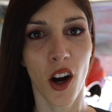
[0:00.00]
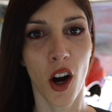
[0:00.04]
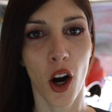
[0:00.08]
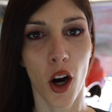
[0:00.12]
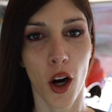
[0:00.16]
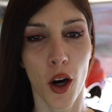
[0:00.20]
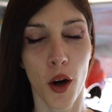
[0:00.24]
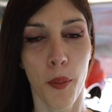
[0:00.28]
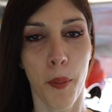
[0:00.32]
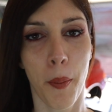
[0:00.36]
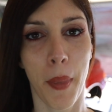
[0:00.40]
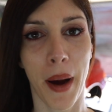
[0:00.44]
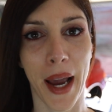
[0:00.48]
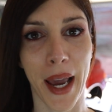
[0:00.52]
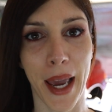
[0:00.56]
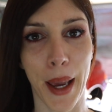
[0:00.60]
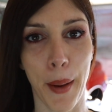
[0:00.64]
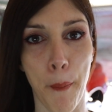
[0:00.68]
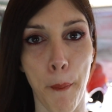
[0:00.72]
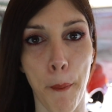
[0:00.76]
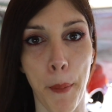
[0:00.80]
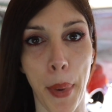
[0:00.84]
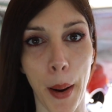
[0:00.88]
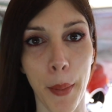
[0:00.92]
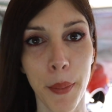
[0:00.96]
are my
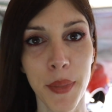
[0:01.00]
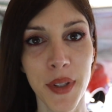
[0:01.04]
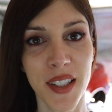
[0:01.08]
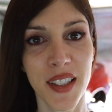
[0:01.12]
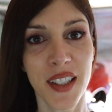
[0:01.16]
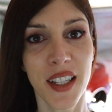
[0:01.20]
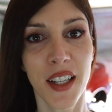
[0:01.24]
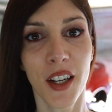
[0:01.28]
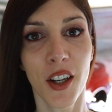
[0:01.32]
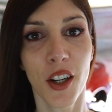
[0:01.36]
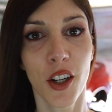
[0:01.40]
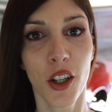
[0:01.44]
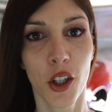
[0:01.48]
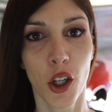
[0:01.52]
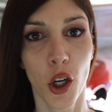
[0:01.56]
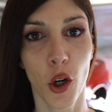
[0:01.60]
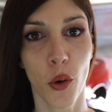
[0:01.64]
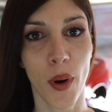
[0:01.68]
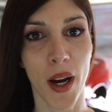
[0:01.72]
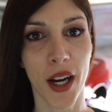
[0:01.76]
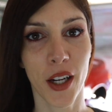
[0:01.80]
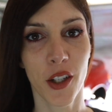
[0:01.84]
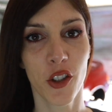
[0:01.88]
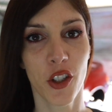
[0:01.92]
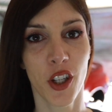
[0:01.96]
bump steer
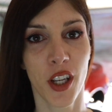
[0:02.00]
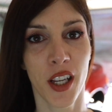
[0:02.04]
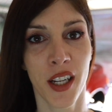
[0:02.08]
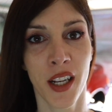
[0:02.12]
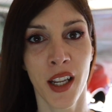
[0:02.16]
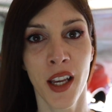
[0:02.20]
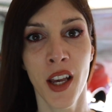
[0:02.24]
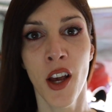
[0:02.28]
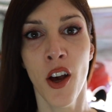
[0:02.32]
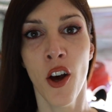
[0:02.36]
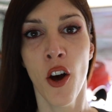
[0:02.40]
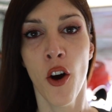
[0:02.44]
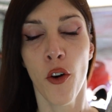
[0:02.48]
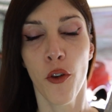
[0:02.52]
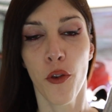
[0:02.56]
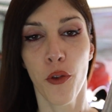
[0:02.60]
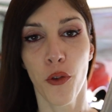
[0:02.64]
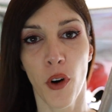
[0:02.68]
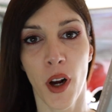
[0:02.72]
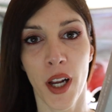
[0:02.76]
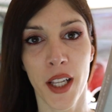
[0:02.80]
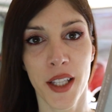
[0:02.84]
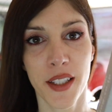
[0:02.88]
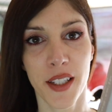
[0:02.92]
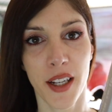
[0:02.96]
correction
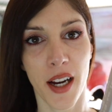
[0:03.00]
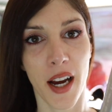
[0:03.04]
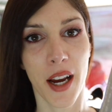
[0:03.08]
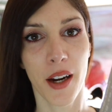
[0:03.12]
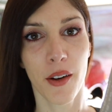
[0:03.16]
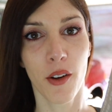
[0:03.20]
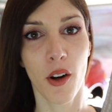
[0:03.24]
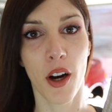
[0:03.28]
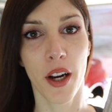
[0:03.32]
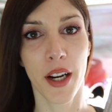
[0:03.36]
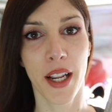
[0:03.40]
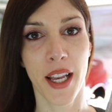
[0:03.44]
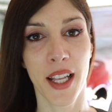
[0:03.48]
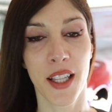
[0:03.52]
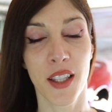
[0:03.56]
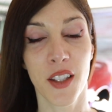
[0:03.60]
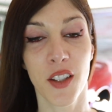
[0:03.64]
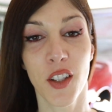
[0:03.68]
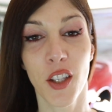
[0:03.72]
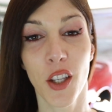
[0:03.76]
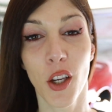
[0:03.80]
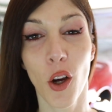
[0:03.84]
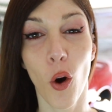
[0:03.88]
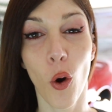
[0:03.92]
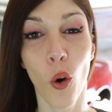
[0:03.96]
front tie rod
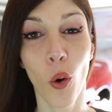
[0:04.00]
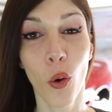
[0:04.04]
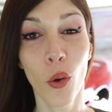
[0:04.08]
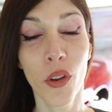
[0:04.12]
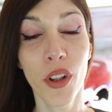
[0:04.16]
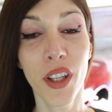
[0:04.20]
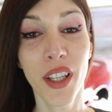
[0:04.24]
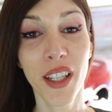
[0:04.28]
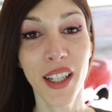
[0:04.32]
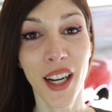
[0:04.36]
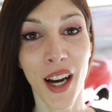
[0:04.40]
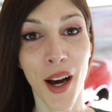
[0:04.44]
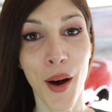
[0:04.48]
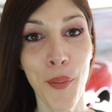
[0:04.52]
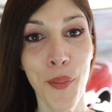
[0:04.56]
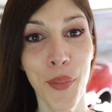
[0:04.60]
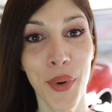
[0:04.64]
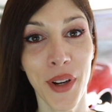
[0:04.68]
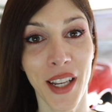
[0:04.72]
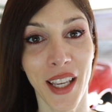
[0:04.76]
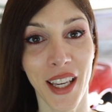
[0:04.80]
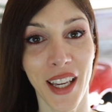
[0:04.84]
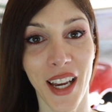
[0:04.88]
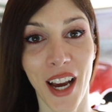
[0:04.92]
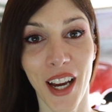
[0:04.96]
ends. The only
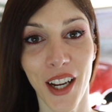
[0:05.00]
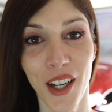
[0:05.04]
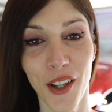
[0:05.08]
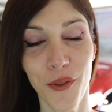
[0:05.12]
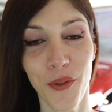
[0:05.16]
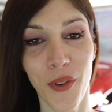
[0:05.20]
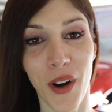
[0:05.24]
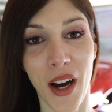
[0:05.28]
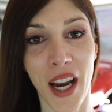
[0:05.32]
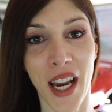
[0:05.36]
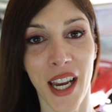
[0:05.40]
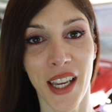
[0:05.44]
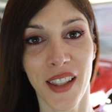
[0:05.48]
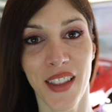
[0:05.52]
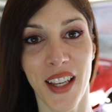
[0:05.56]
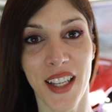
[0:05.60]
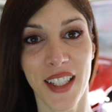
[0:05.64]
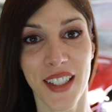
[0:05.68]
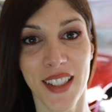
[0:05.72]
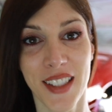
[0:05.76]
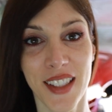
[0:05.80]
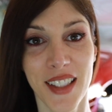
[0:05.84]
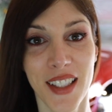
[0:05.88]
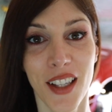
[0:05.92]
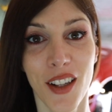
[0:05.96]
company I could find
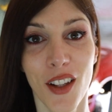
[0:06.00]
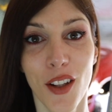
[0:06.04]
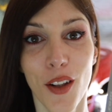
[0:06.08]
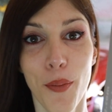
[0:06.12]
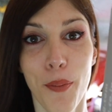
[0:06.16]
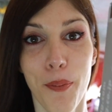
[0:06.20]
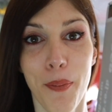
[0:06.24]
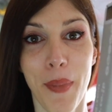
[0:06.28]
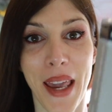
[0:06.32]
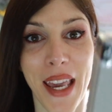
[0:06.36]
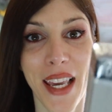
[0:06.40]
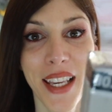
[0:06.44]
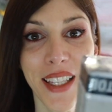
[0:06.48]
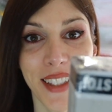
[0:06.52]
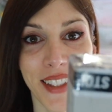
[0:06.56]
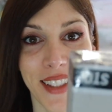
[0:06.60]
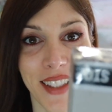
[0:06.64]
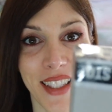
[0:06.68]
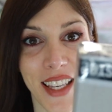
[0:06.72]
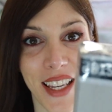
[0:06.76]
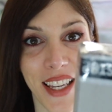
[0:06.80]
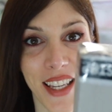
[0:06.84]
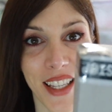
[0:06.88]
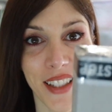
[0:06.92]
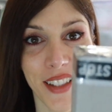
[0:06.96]
that still makes
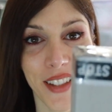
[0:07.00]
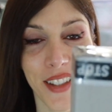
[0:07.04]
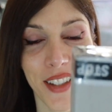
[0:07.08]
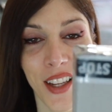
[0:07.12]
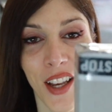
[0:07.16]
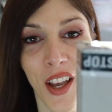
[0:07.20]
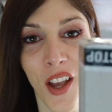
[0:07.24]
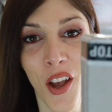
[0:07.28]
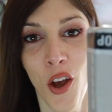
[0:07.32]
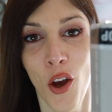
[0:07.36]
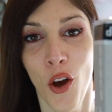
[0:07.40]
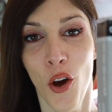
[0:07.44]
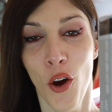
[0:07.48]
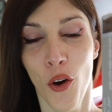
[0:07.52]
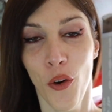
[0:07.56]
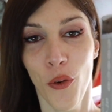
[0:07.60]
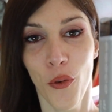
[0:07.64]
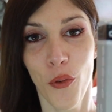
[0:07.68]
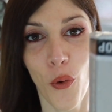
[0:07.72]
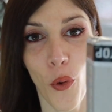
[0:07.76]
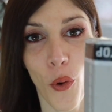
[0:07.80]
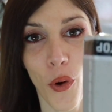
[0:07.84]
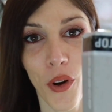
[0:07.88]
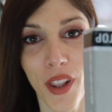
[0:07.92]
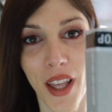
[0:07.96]
these
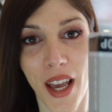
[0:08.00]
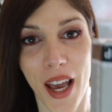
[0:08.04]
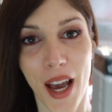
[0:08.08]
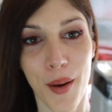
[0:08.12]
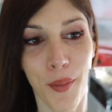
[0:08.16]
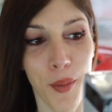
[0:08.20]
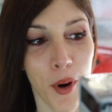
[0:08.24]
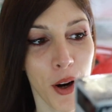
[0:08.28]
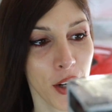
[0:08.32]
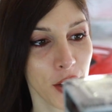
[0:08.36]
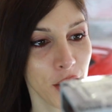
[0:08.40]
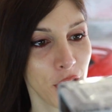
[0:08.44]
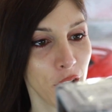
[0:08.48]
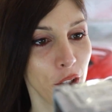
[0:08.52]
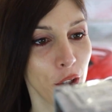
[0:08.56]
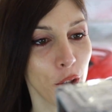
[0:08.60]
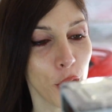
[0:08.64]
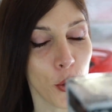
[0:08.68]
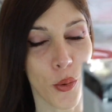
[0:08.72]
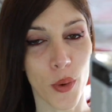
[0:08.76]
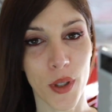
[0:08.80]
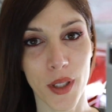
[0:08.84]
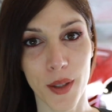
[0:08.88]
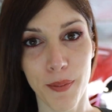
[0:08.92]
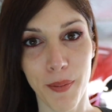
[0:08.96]
for the
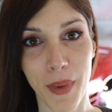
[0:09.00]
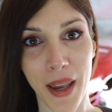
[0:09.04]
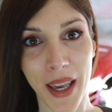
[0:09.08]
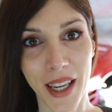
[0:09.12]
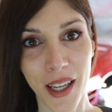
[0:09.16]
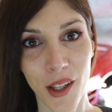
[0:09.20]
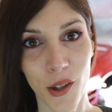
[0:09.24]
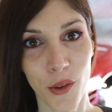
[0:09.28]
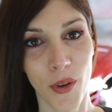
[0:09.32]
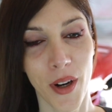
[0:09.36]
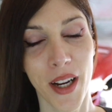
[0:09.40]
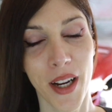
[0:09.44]
MR2 was Megan